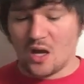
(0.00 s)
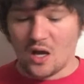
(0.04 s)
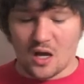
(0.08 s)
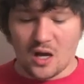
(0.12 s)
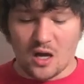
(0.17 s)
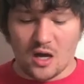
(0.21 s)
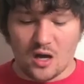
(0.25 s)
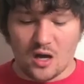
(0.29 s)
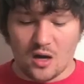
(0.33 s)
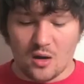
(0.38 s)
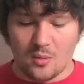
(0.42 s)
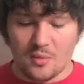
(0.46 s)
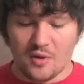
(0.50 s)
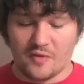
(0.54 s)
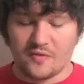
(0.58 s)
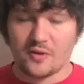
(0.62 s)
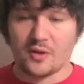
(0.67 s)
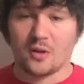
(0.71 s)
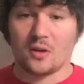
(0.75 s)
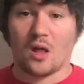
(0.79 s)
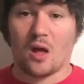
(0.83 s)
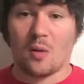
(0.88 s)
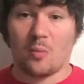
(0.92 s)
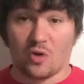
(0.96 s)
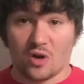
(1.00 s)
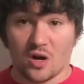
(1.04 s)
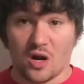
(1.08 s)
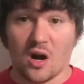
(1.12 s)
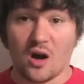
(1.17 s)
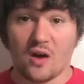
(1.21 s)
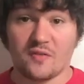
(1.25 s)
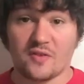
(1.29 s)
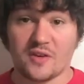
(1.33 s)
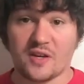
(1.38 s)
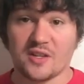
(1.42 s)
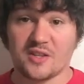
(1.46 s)
I feel a lot more
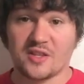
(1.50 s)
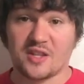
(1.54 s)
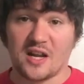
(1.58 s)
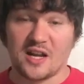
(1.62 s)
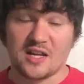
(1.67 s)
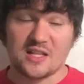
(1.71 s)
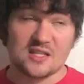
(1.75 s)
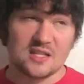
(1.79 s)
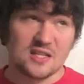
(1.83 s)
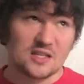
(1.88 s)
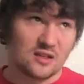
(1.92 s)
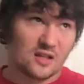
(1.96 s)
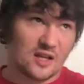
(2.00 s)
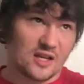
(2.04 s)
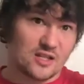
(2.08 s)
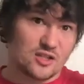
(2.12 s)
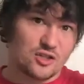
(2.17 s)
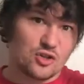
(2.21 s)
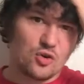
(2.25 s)
confident than I did like